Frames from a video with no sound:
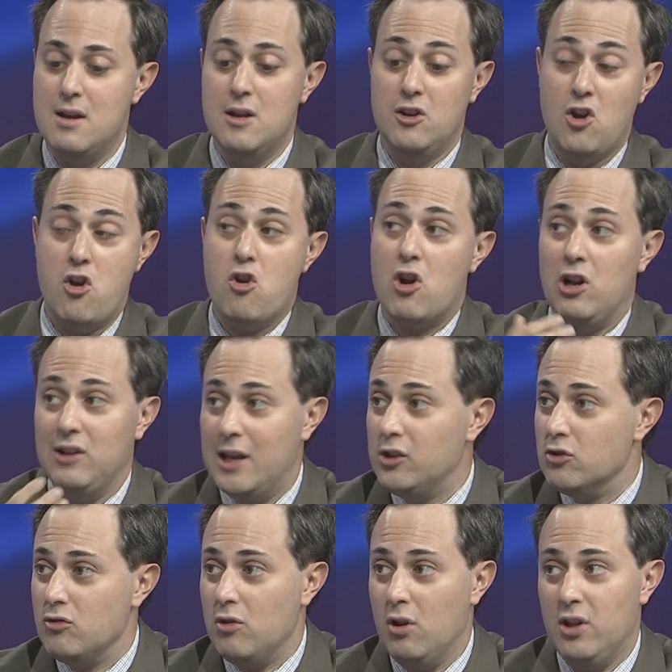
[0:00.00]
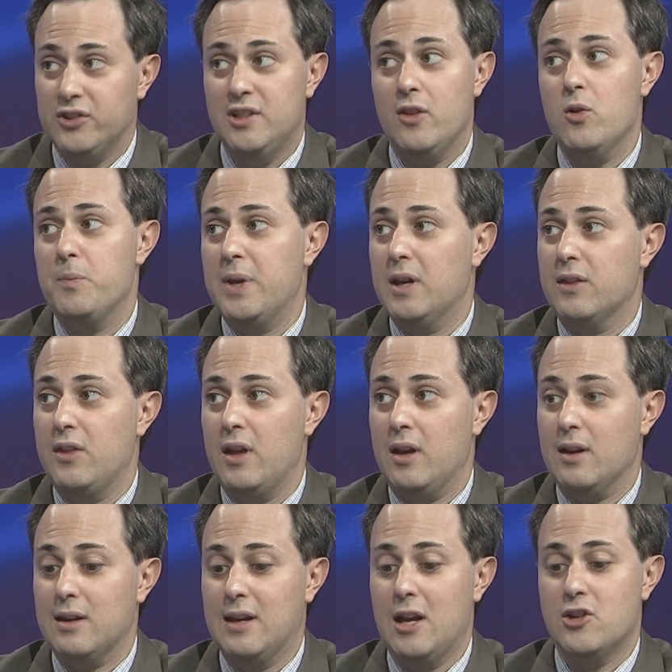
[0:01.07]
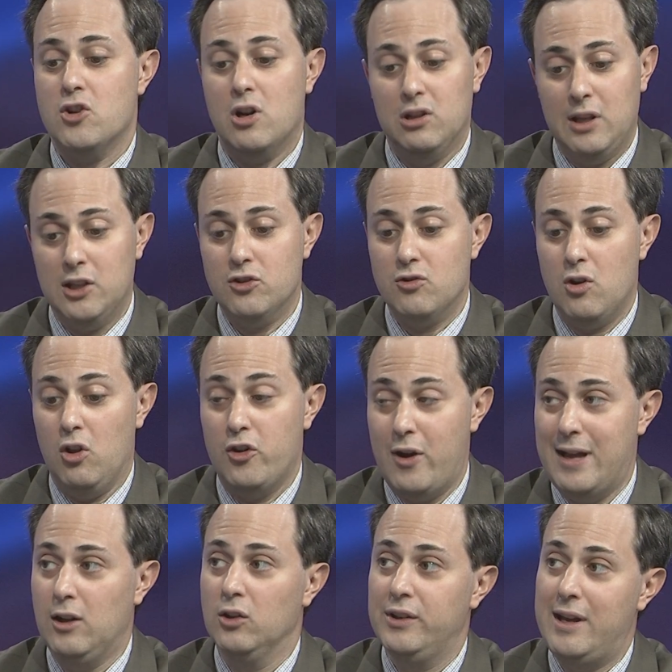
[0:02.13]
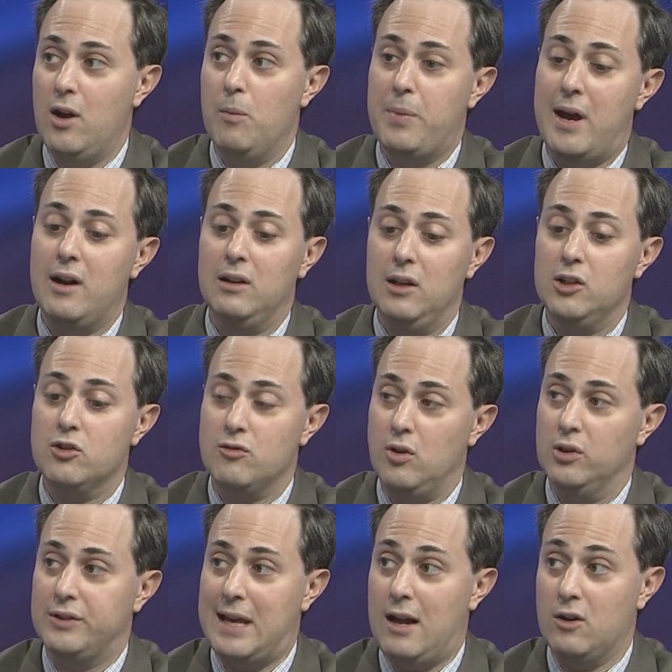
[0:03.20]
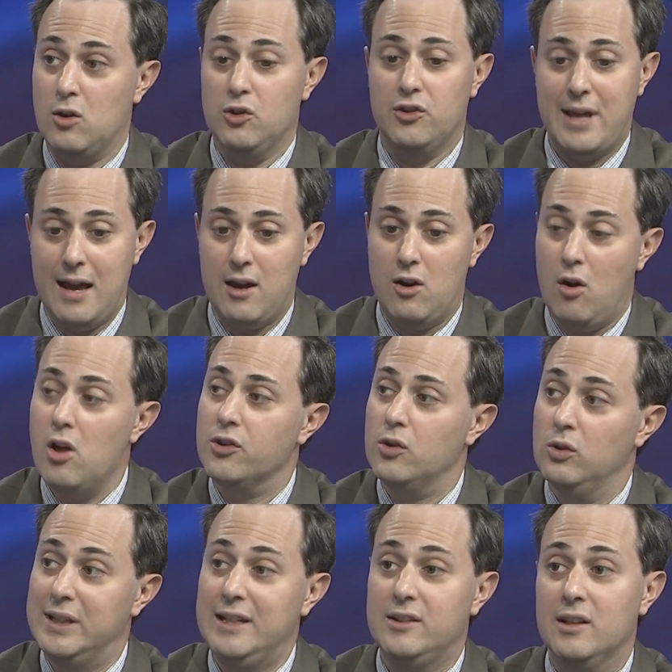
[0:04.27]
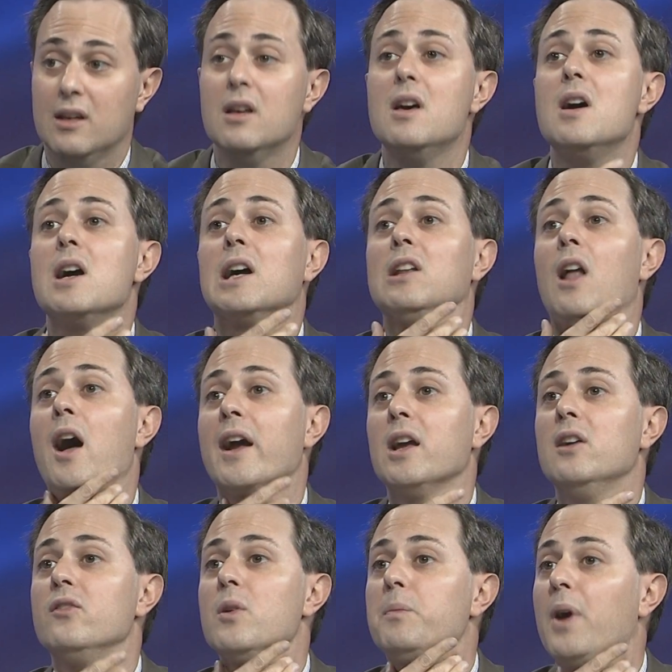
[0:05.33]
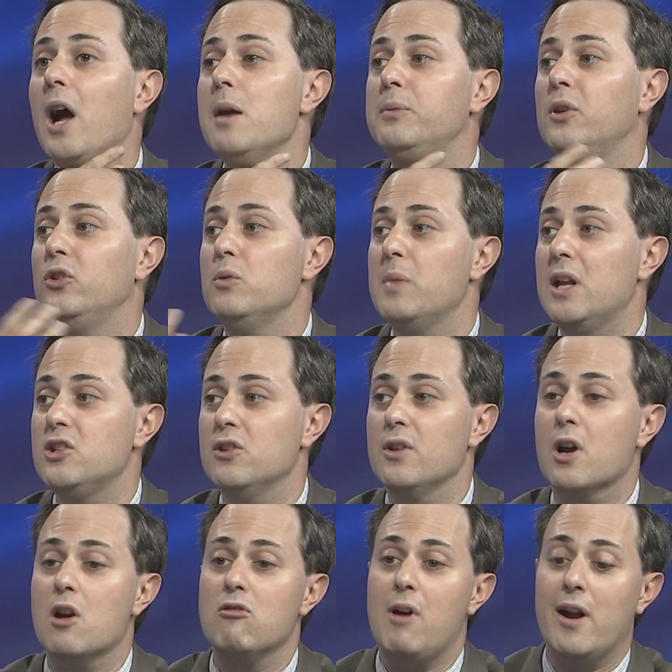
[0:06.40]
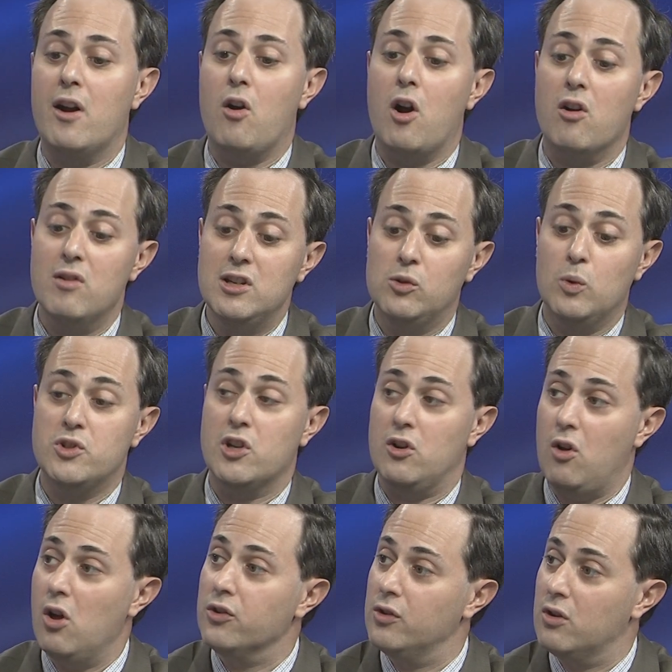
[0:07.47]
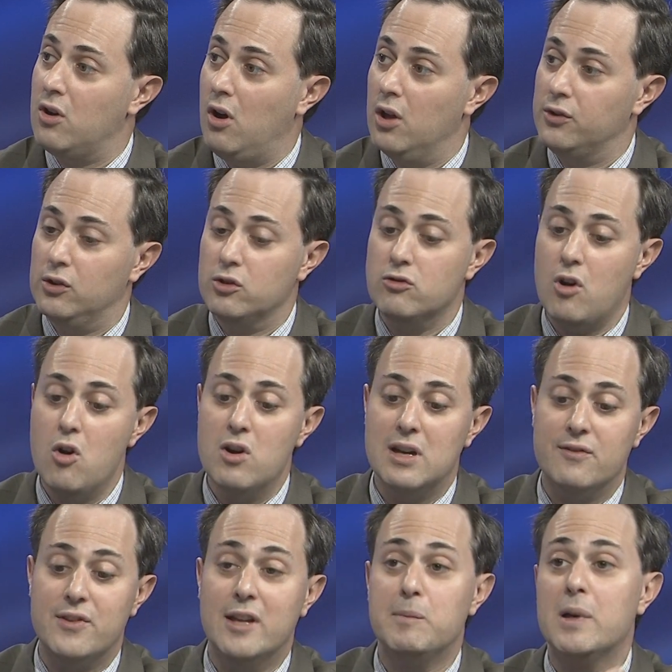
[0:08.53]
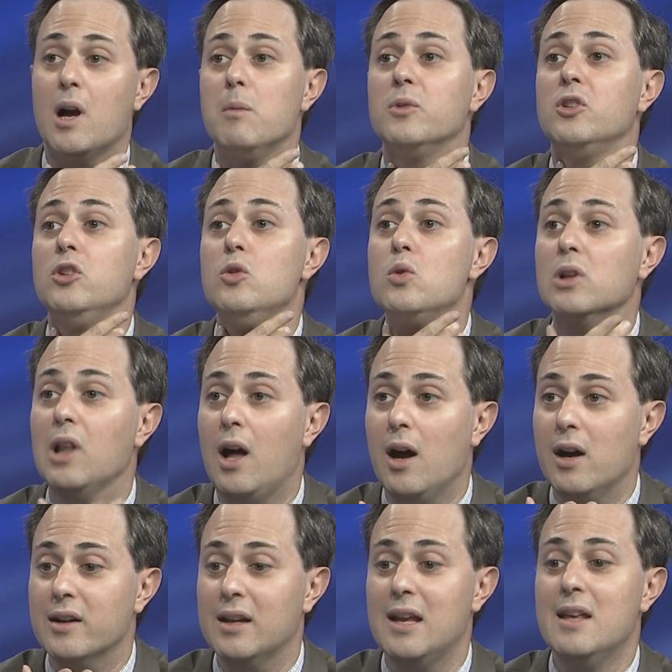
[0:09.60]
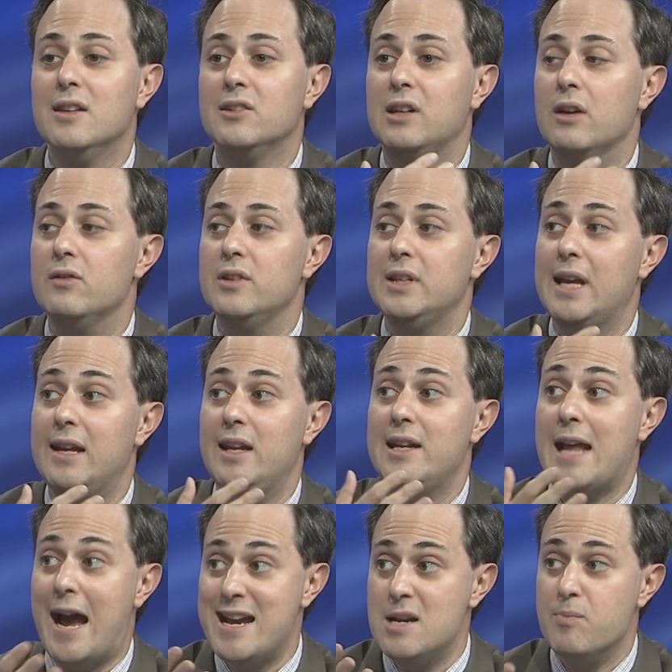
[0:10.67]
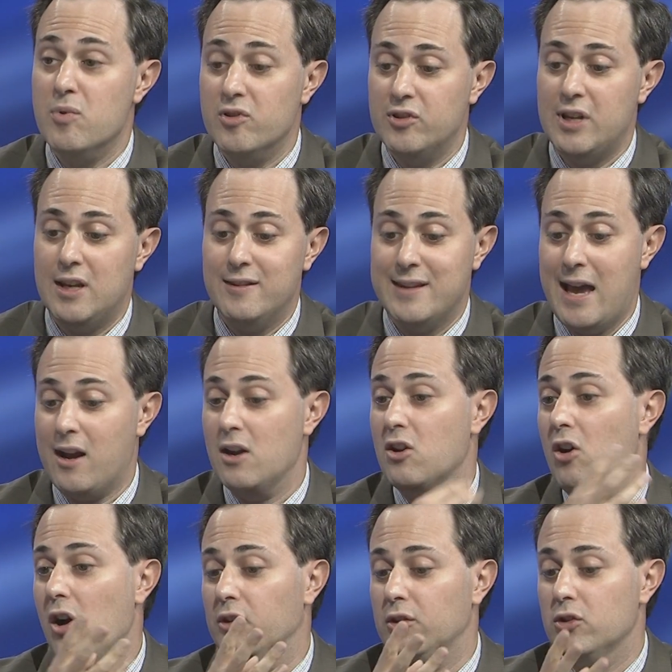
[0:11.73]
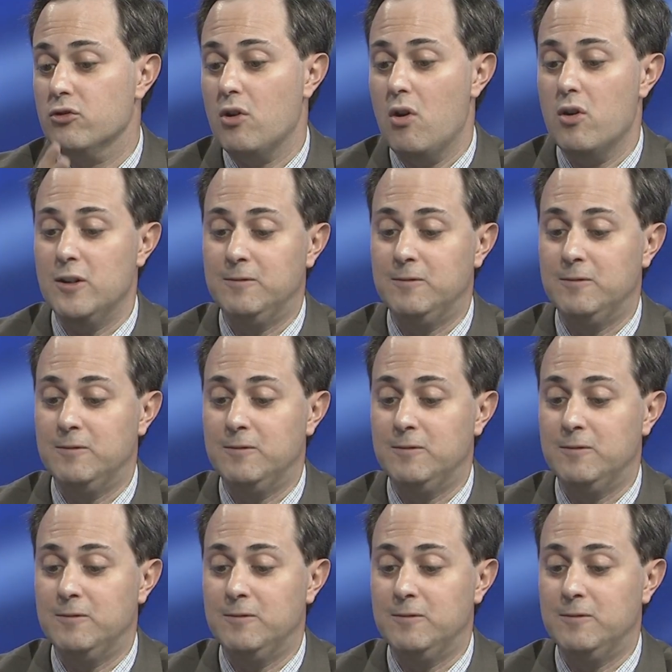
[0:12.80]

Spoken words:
Know your cholesterol, it's another big thing. Get your cholesterol, your LDL, bad cholesterol down, because that can also lead to clogging of the pipes, as you mentioned, the carotid arteries, which can also cause a stroke. If they become too clogged, 70, 80, 90%, that can cause a stroke.